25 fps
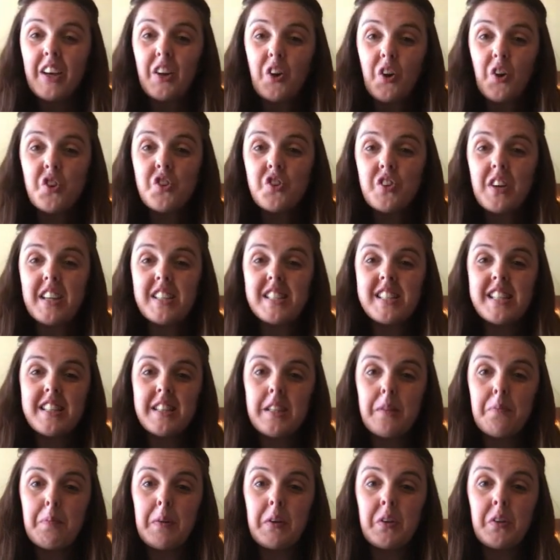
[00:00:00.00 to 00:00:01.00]
contracted
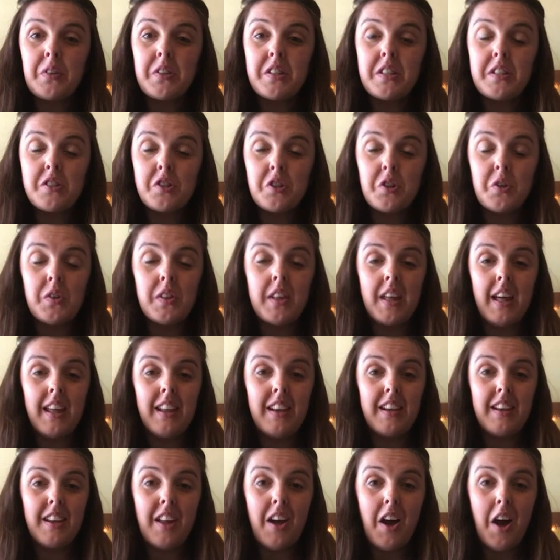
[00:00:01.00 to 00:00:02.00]
the builders, who
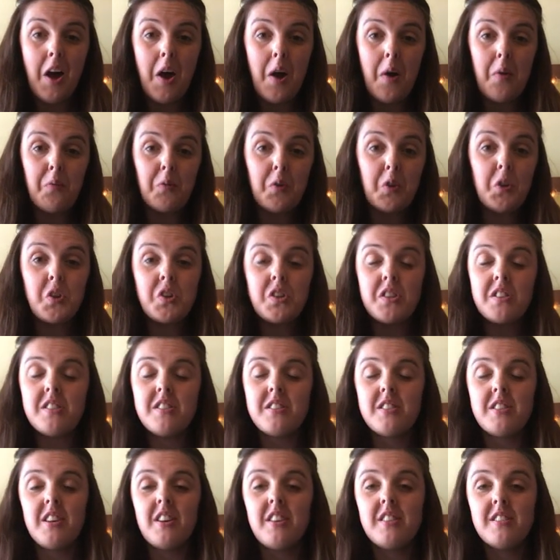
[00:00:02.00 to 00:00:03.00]
then couldn't
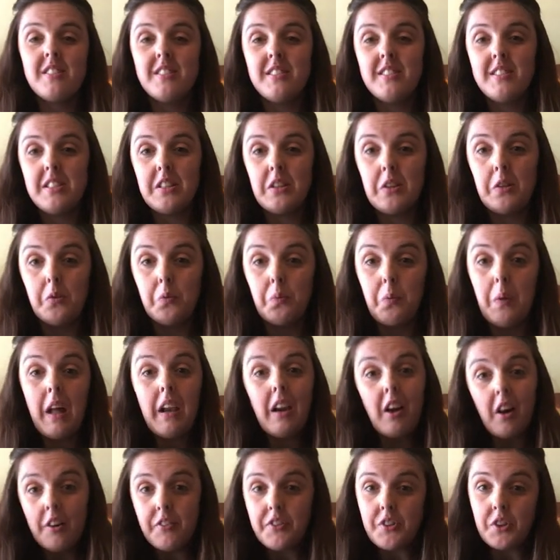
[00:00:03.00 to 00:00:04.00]
start until
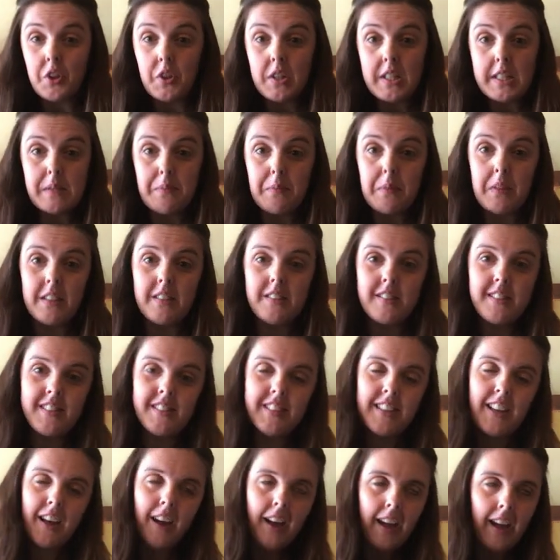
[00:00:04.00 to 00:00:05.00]
well after
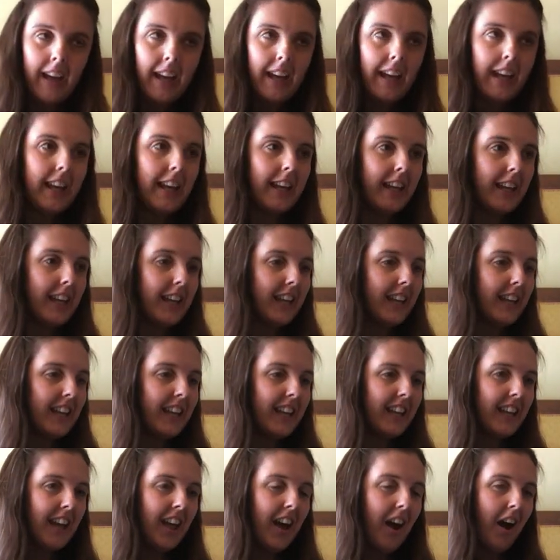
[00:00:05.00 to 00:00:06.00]
Christmas.
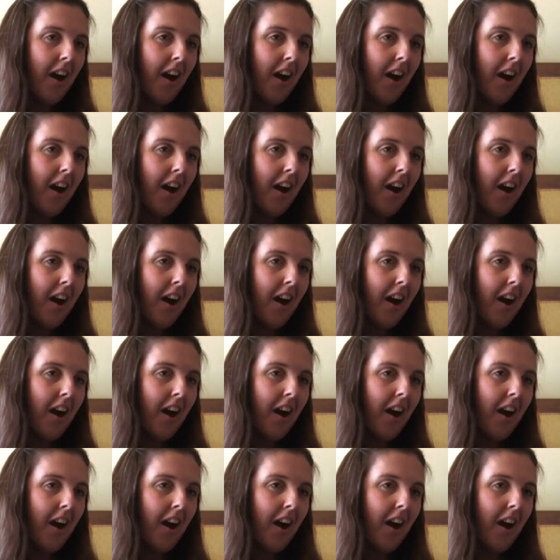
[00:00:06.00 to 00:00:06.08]
He